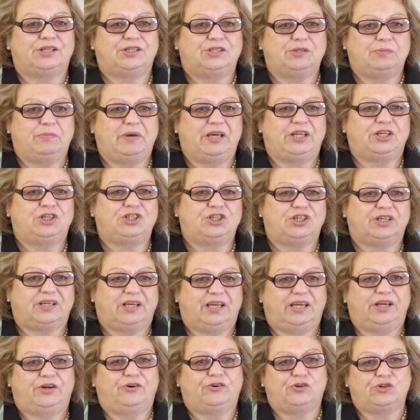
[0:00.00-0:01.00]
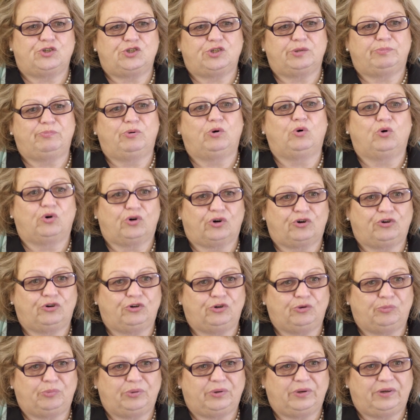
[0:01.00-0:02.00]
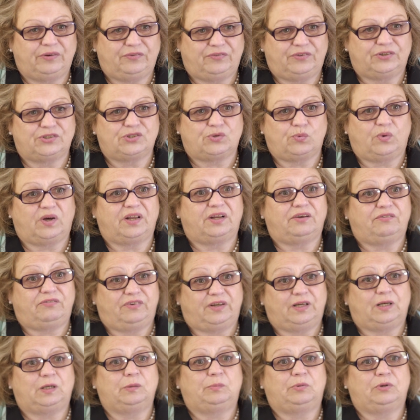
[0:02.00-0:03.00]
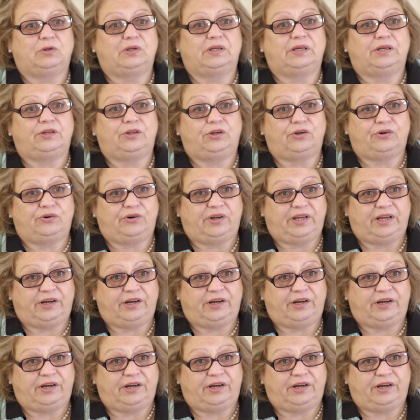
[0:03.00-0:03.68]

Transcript: a Dementia Carer Support Group if there's one available in your